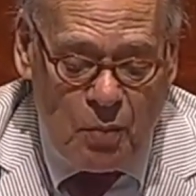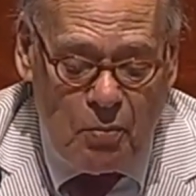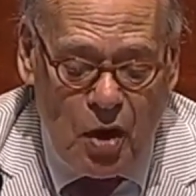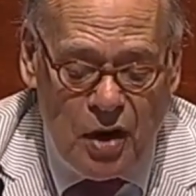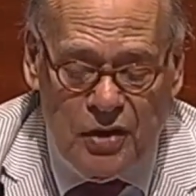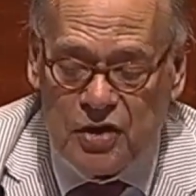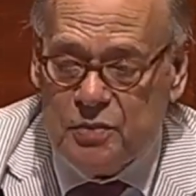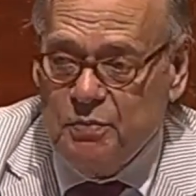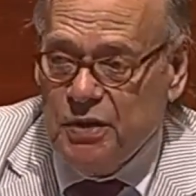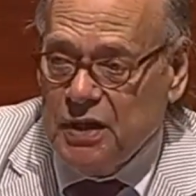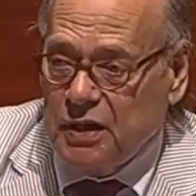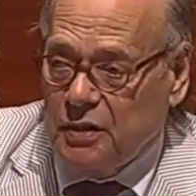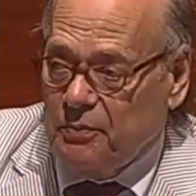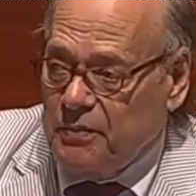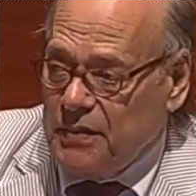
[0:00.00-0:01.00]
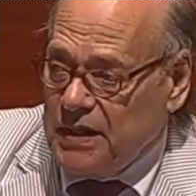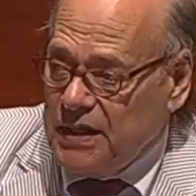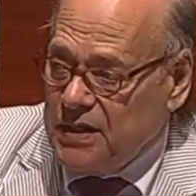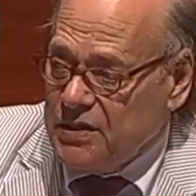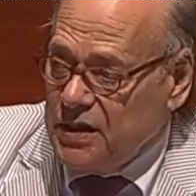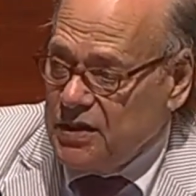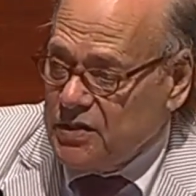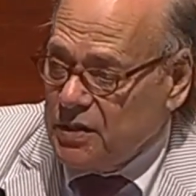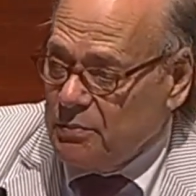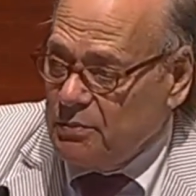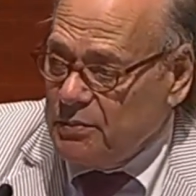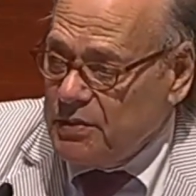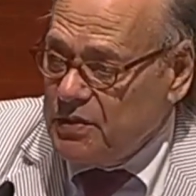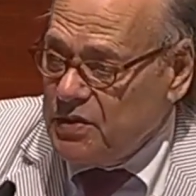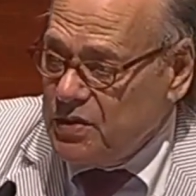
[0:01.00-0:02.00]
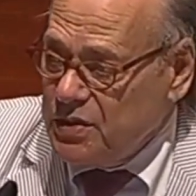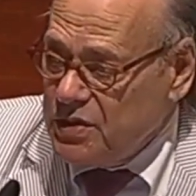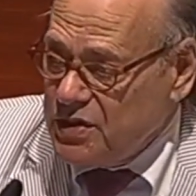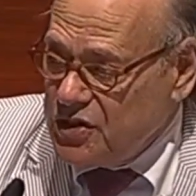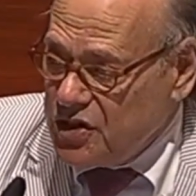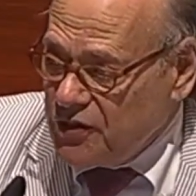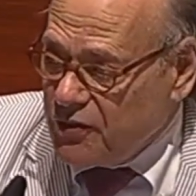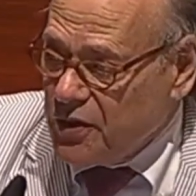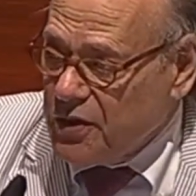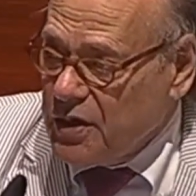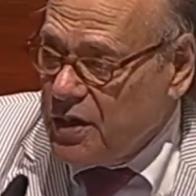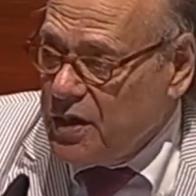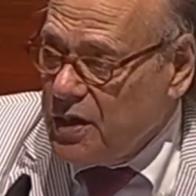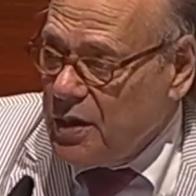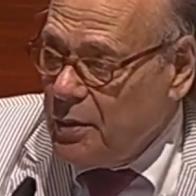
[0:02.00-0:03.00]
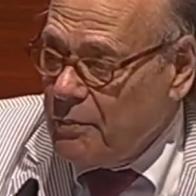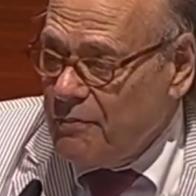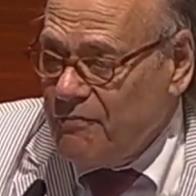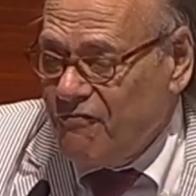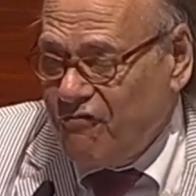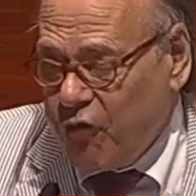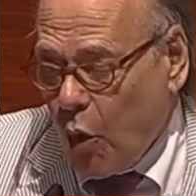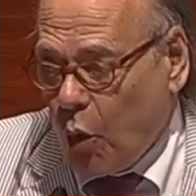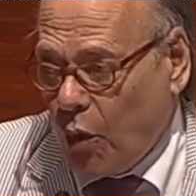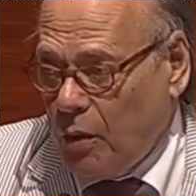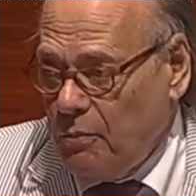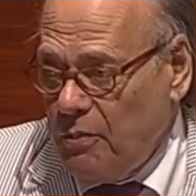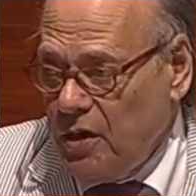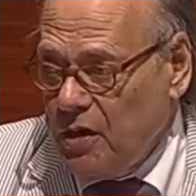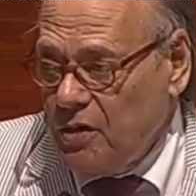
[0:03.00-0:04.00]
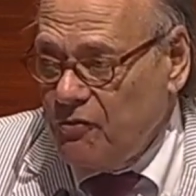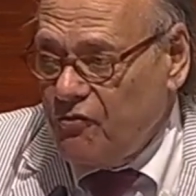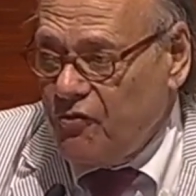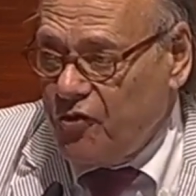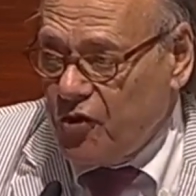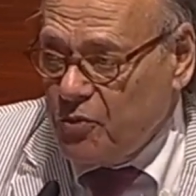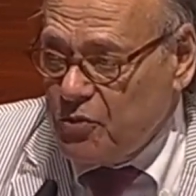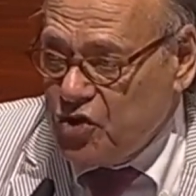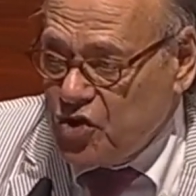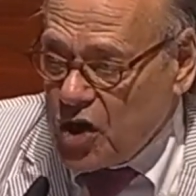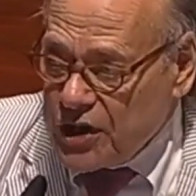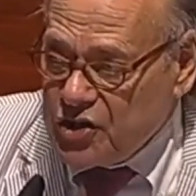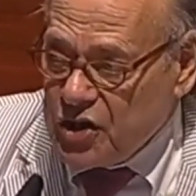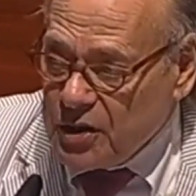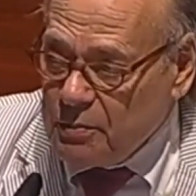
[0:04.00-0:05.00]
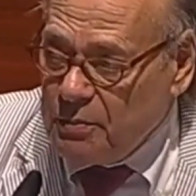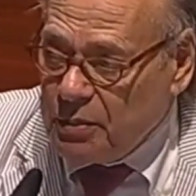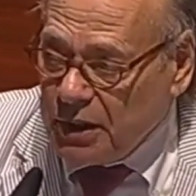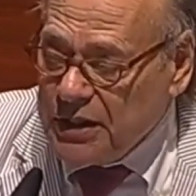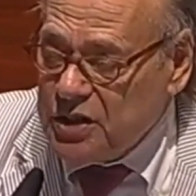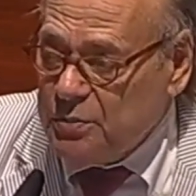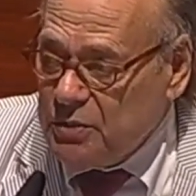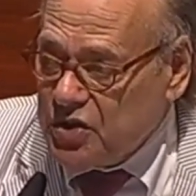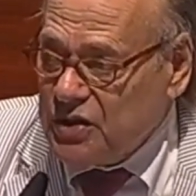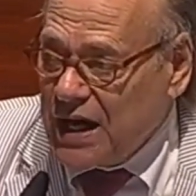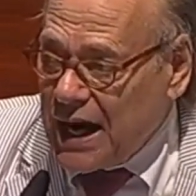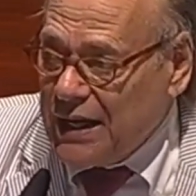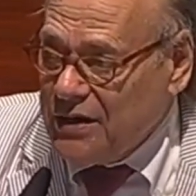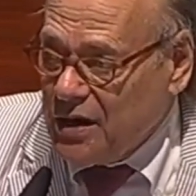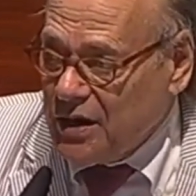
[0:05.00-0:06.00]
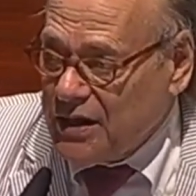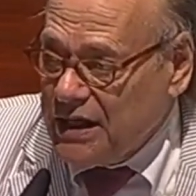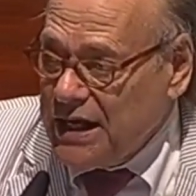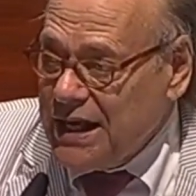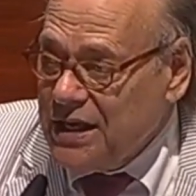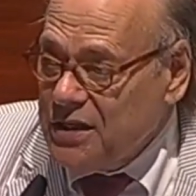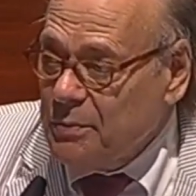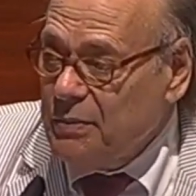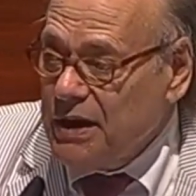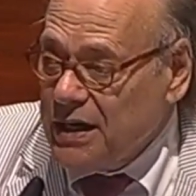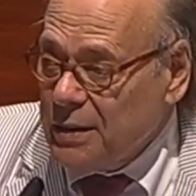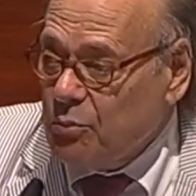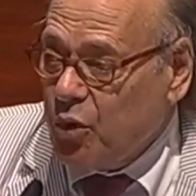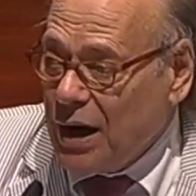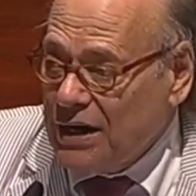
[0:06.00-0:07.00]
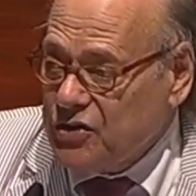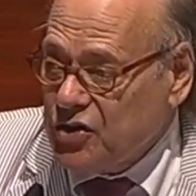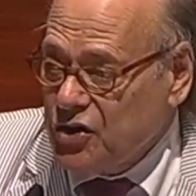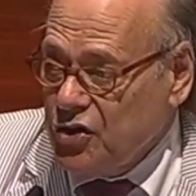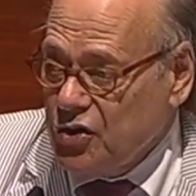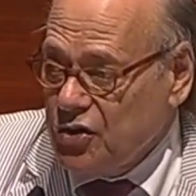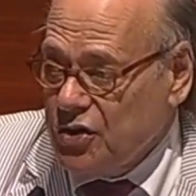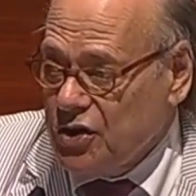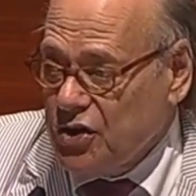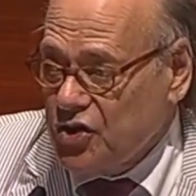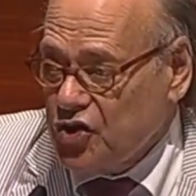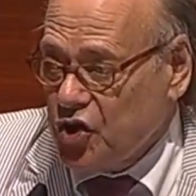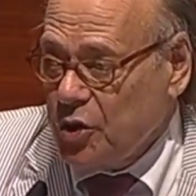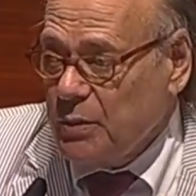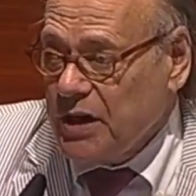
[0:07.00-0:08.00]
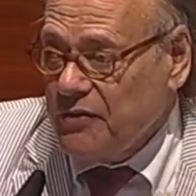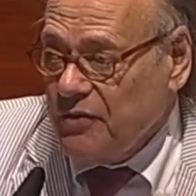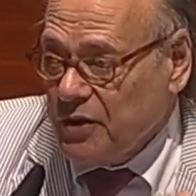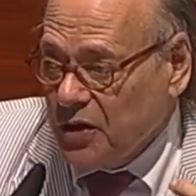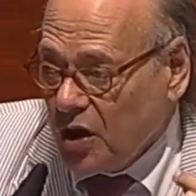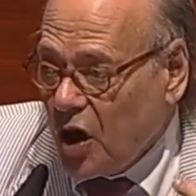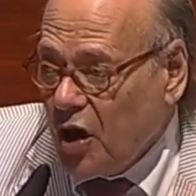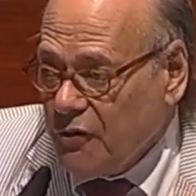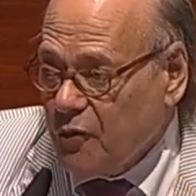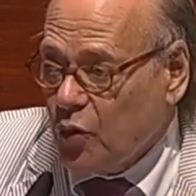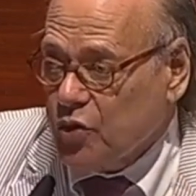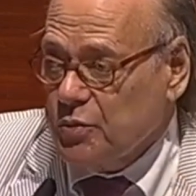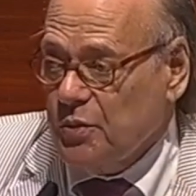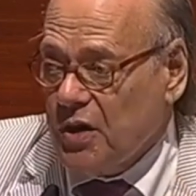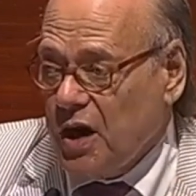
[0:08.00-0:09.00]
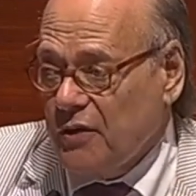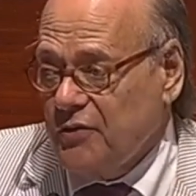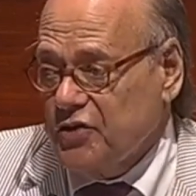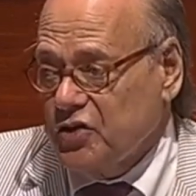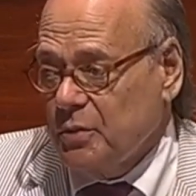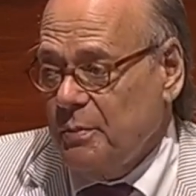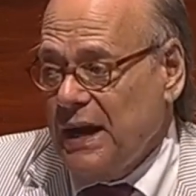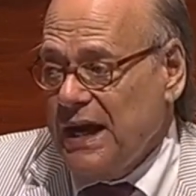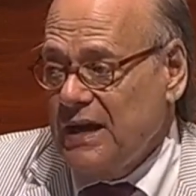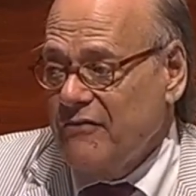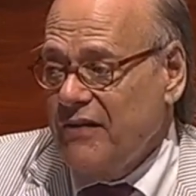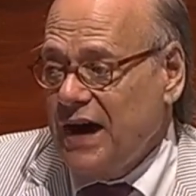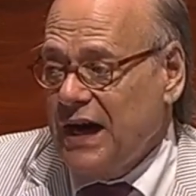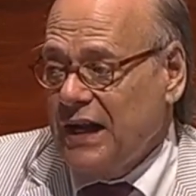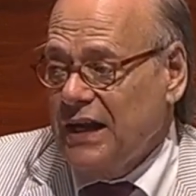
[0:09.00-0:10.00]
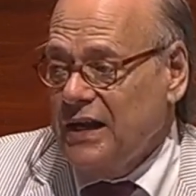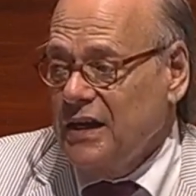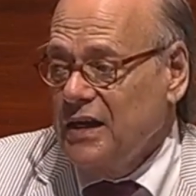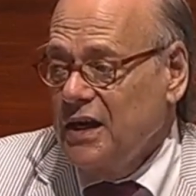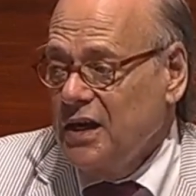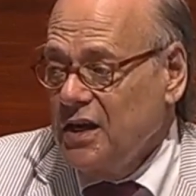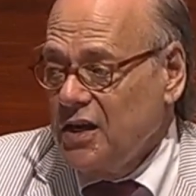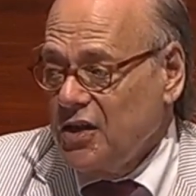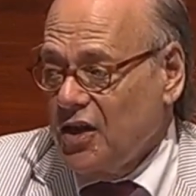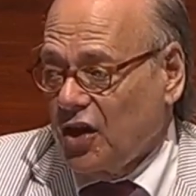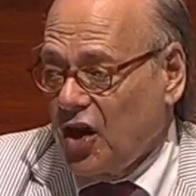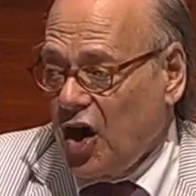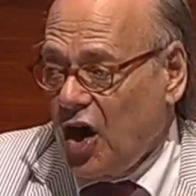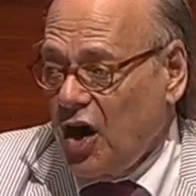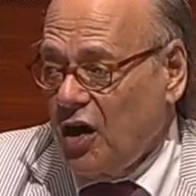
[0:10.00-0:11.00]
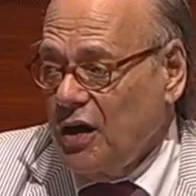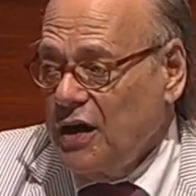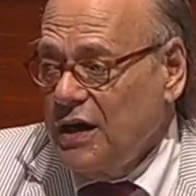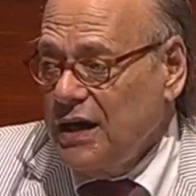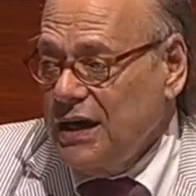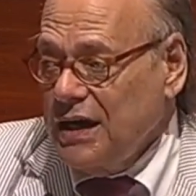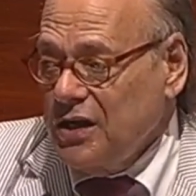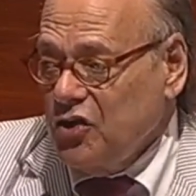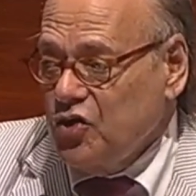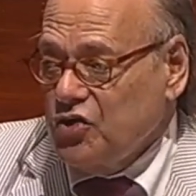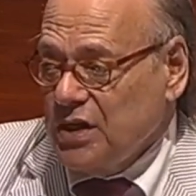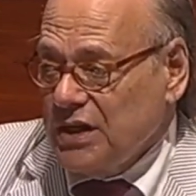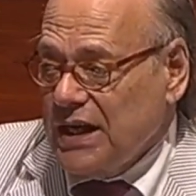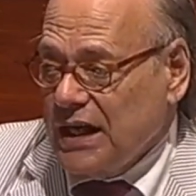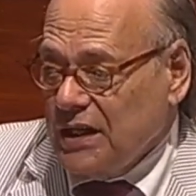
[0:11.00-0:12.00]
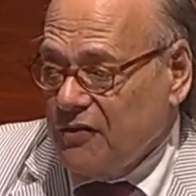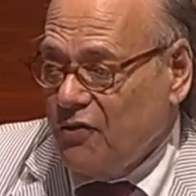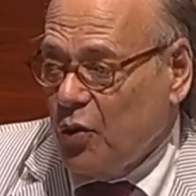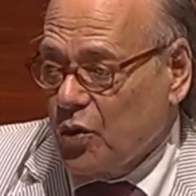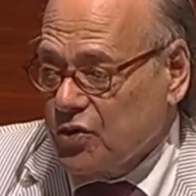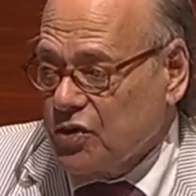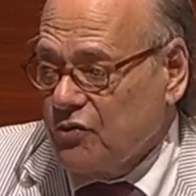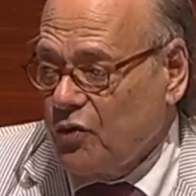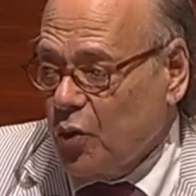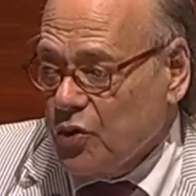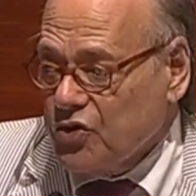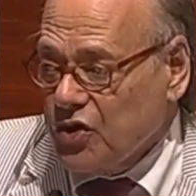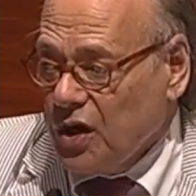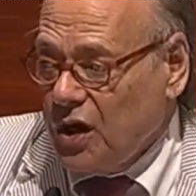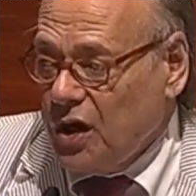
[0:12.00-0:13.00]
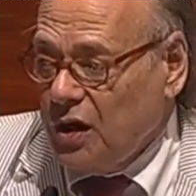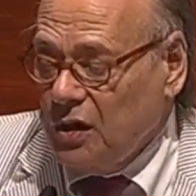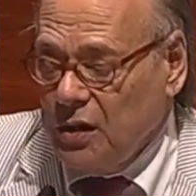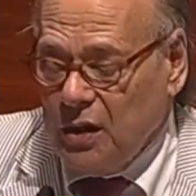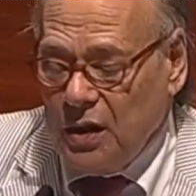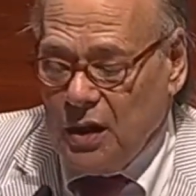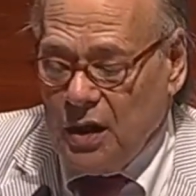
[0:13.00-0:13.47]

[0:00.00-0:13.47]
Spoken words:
part of this bill is a different forum for judging police misconduct, an independent prosecutor to determine if a law enforcement officer may have violated the law in using deadly force or force at all.